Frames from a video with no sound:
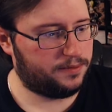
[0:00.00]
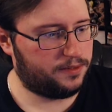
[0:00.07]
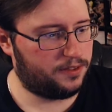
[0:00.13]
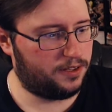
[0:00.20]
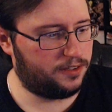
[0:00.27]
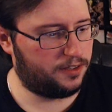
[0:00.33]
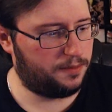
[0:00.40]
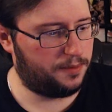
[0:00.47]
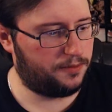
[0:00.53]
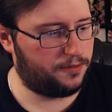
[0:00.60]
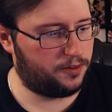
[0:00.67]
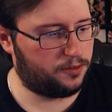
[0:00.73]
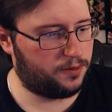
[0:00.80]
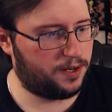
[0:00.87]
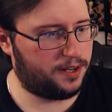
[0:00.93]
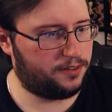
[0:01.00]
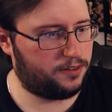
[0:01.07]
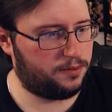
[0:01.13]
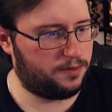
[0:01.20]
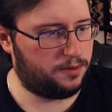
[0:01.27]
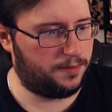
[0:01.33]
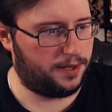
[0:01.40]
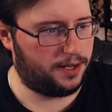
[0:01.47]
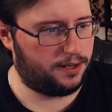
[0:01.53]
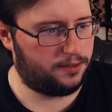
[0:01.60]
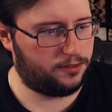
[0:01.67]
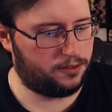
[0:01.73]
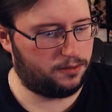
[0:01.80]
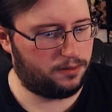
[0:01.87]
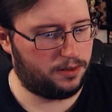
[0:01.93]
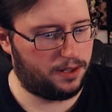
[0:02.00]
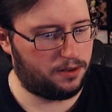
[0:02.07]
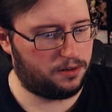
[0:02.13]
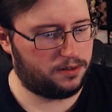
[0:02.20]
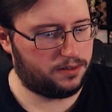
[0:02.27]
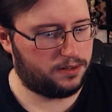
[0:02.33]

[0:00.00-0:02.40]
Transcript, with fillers: So this is gonna be the first one, I assume. Oh my god, it's so low.